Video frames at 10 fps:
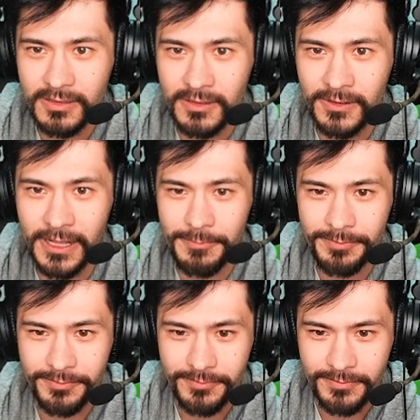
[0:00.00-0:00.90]
Okay.
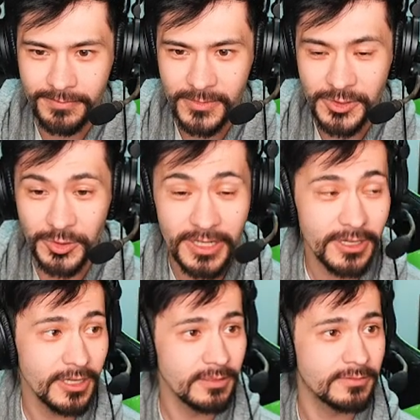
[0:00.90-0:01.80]
So
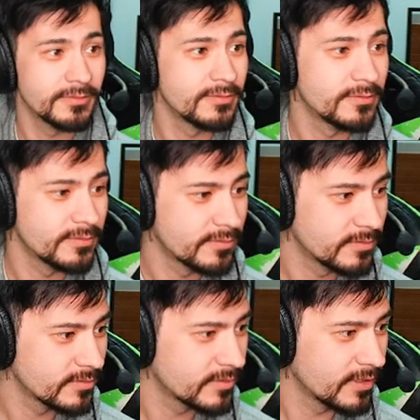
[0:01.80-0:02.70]
here,
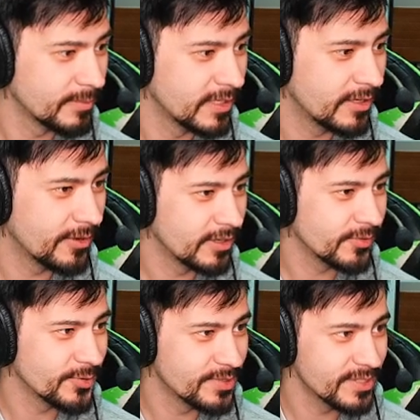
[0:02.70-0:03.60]
let me go
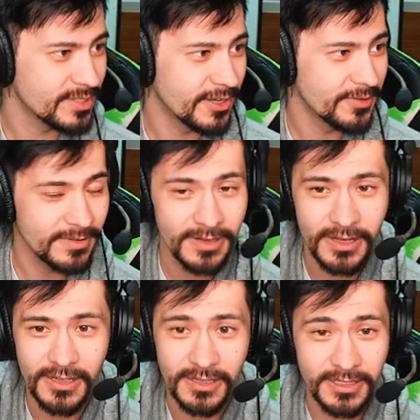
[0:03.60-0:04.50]
close this out,
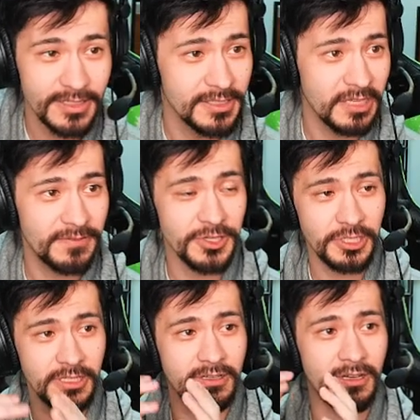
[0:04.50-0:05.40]
is the
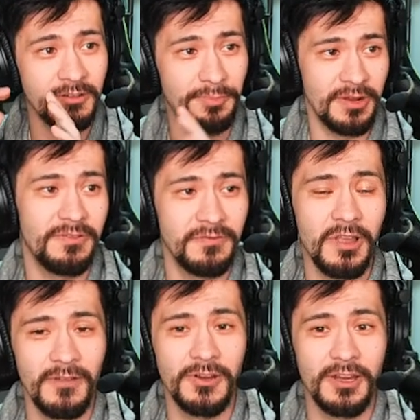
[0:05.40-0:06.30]
definition of benefit of
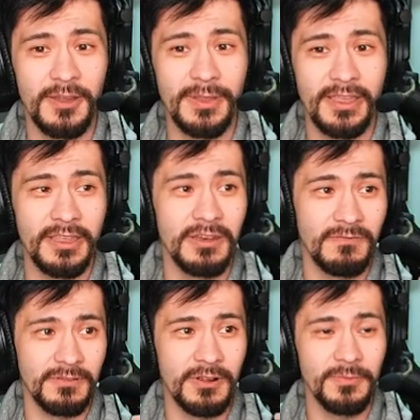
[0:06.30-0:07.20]
cover coming in
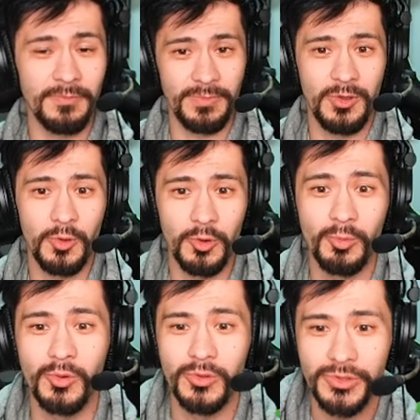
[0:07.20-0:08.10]
from the core
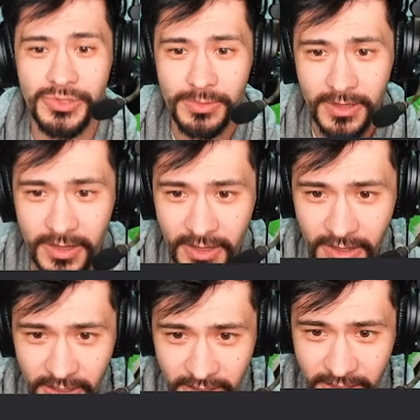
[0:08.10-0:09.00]
rules.
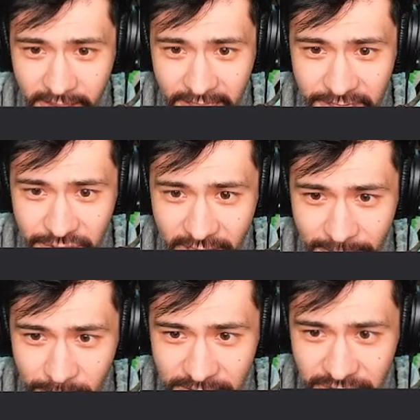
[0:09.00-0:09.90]
Each time
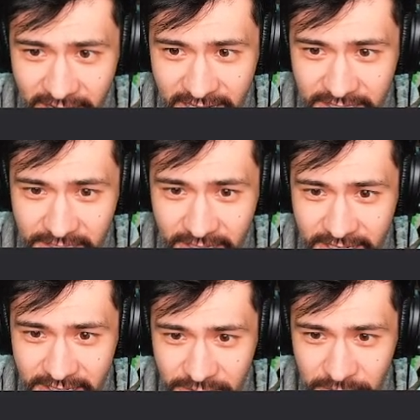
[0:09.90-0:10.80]
a range attack is
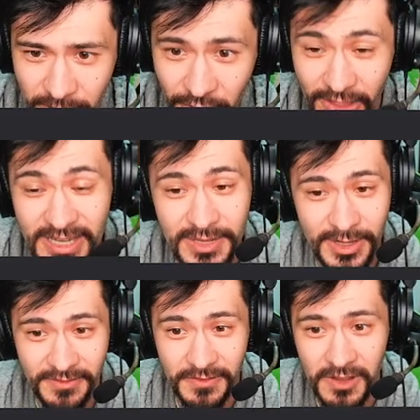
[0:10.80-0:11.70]
allocated to a model that has the
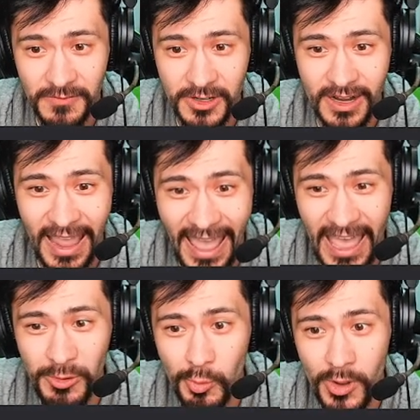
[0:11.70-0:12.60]
benefit of cover,
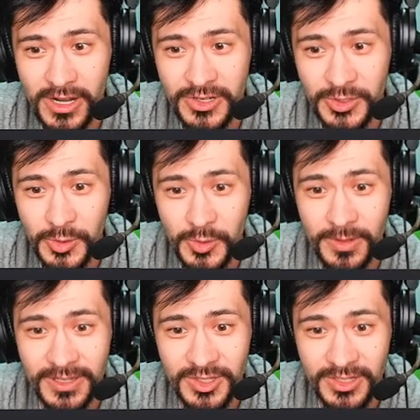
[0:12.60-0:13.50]
add 1 to
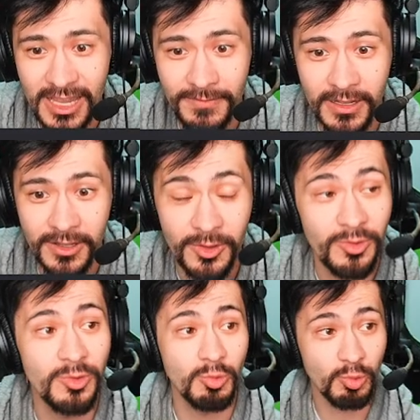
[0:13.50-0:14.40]
the saving
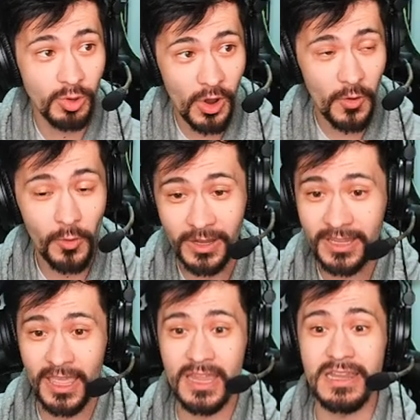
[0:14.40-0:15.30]
throw.
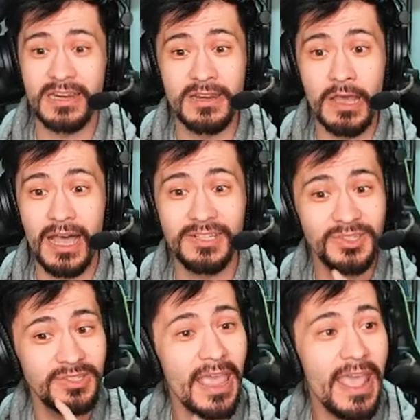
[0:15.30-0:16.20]
Again, not
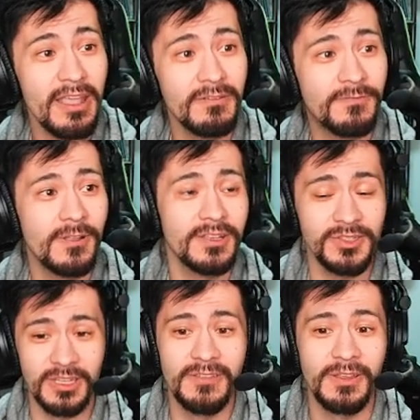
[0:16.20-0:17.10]
save,
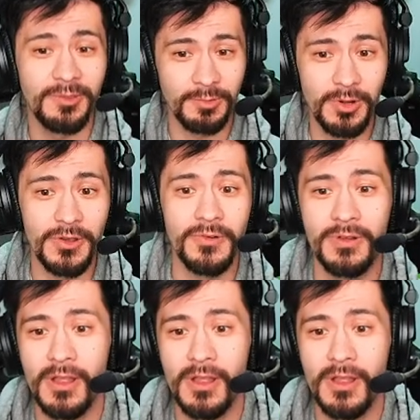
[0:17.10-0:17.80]
saving throw.